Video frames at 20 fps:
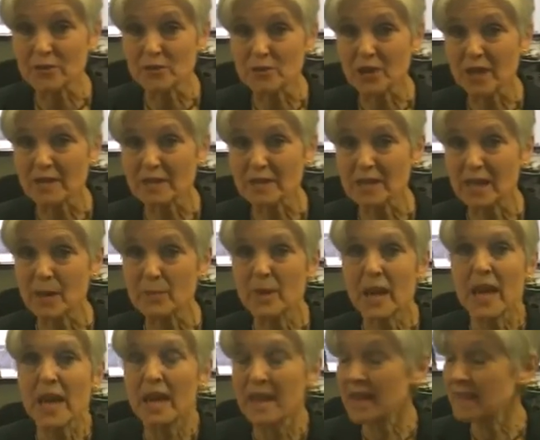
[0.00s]
trust them,
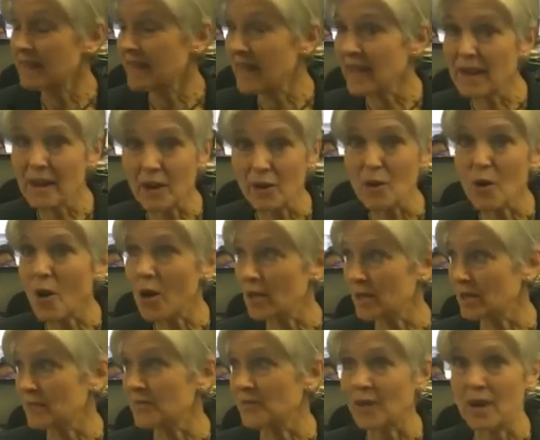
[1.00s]
and they are
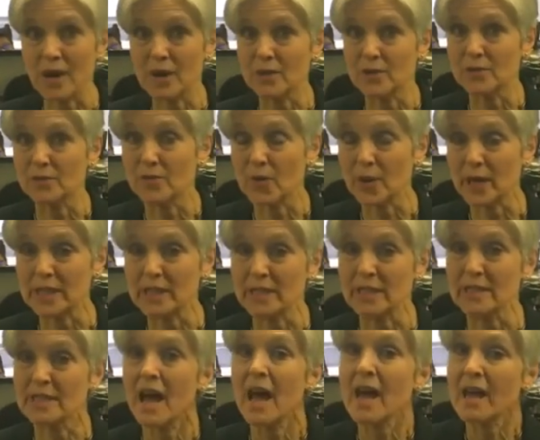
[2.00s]
calling for other
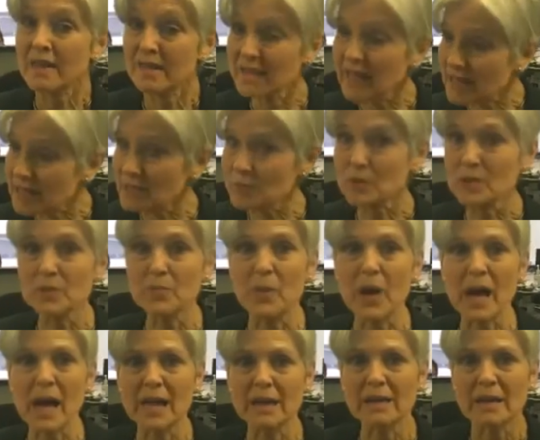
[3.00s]
voices. Let's
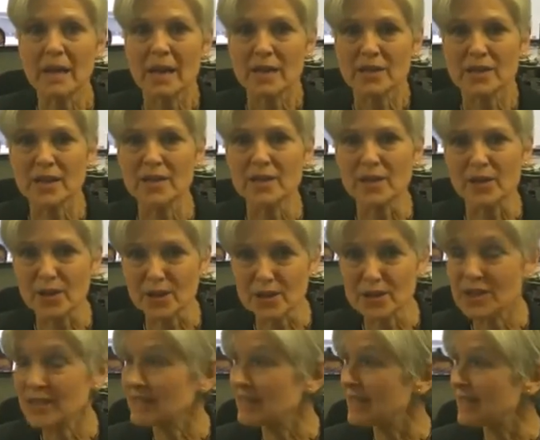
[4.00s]
respond to the
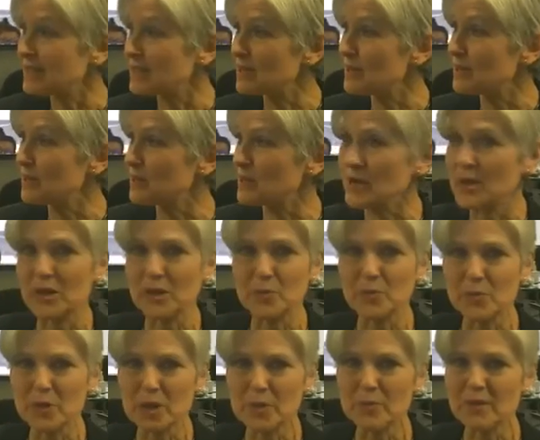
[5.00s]
urgent needs of the American
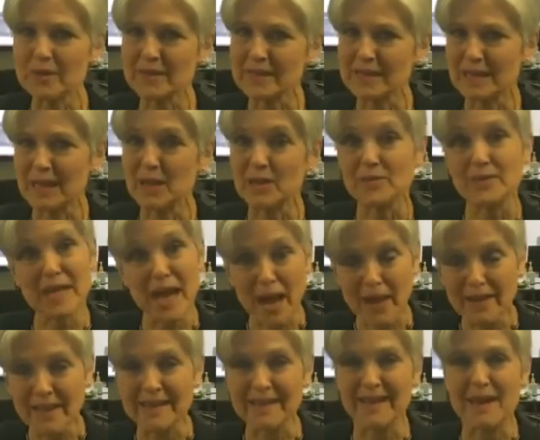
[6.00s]
people instead of
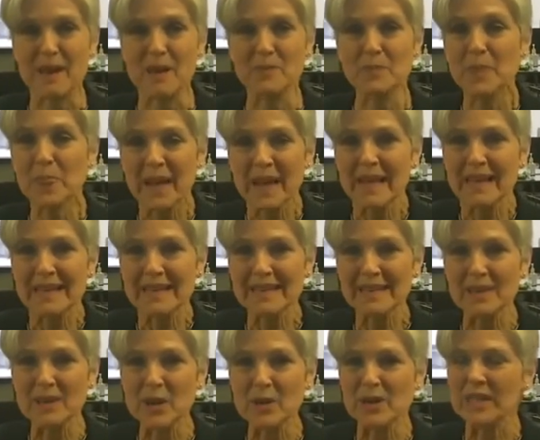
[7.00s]
telling them,
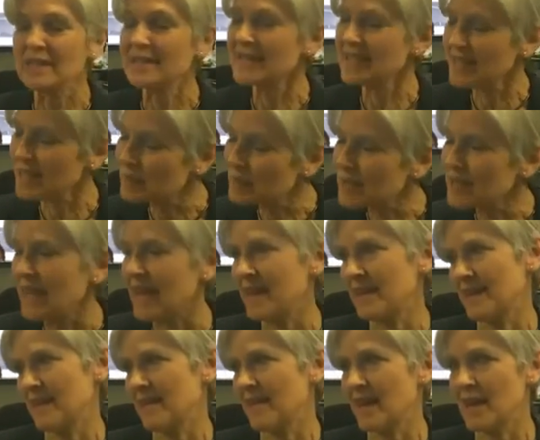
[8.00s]

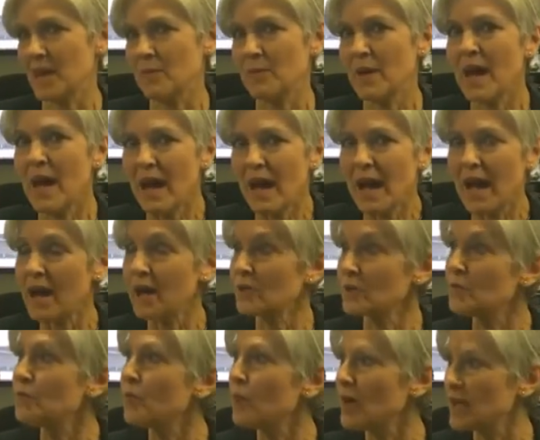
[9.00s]
intimidating them out
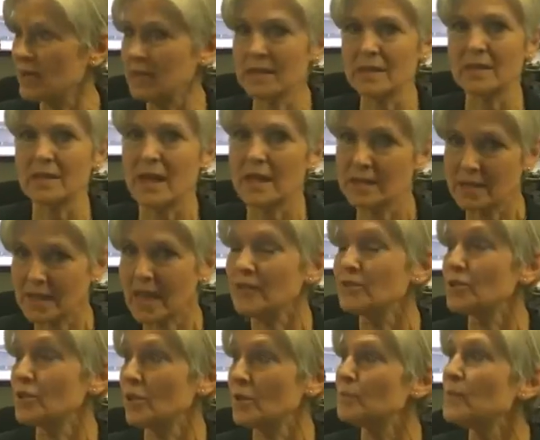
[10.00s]
of what is
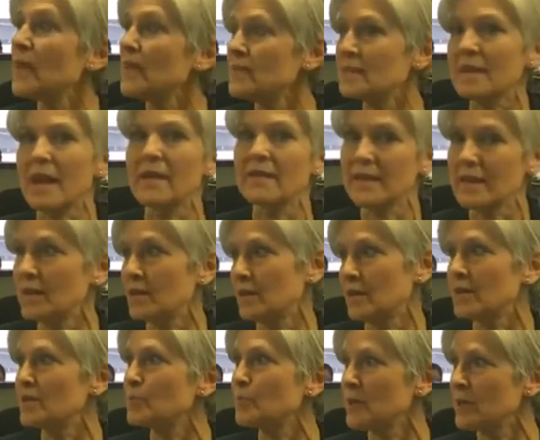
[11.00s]
essential based on their
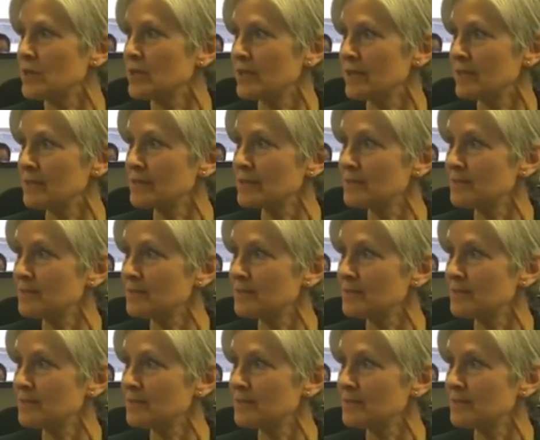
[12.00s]
experience.